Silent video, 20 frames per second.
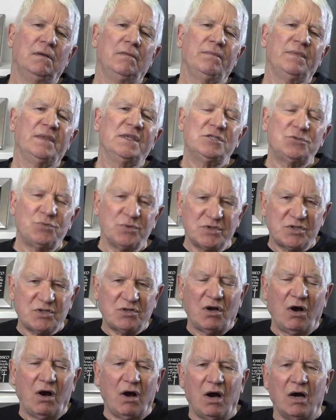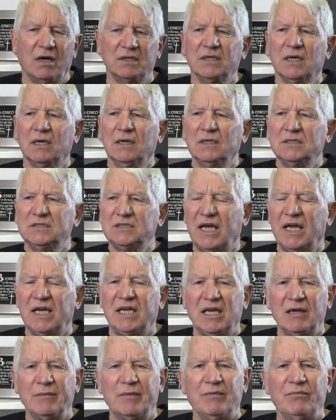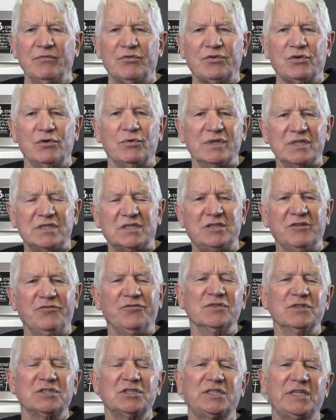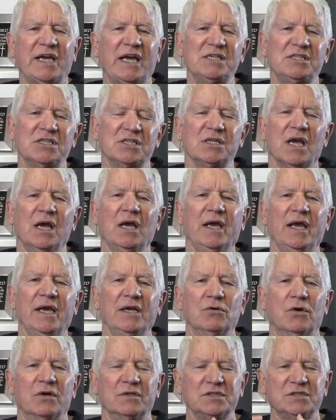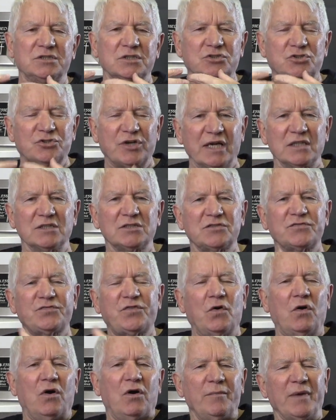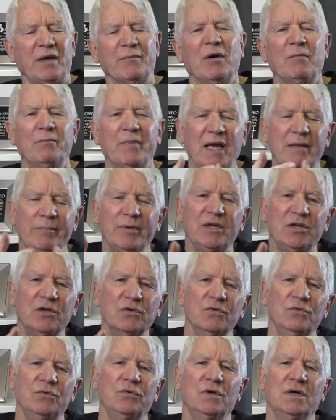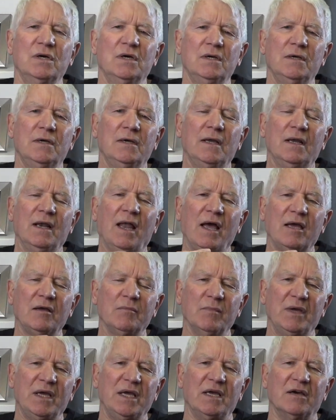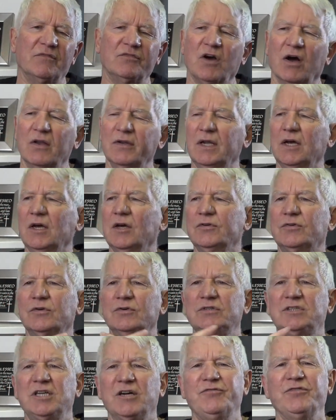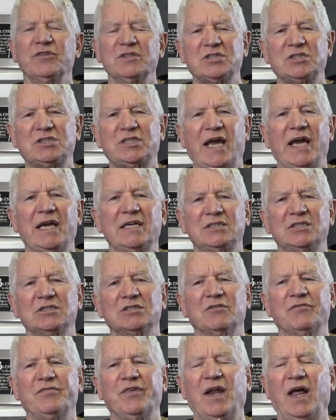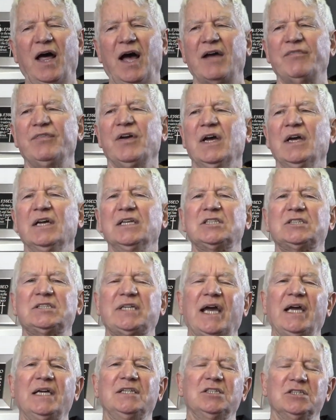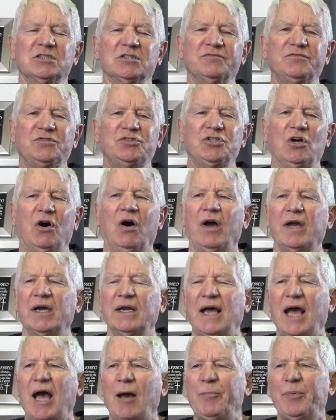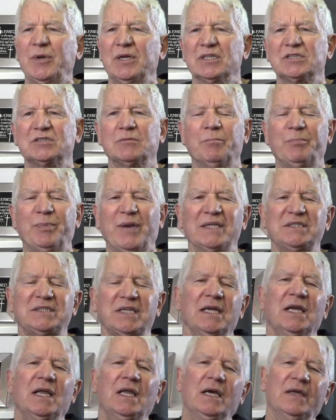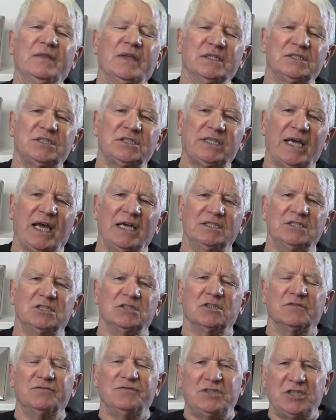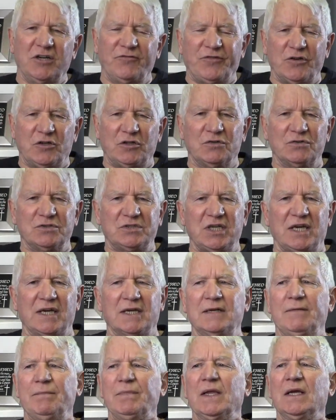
This was God taking him through his different stages in order to transform him. And maybe you, like me, have gone through different stages of life, stages of joy and happiness and plenty, and then stages of difficulty and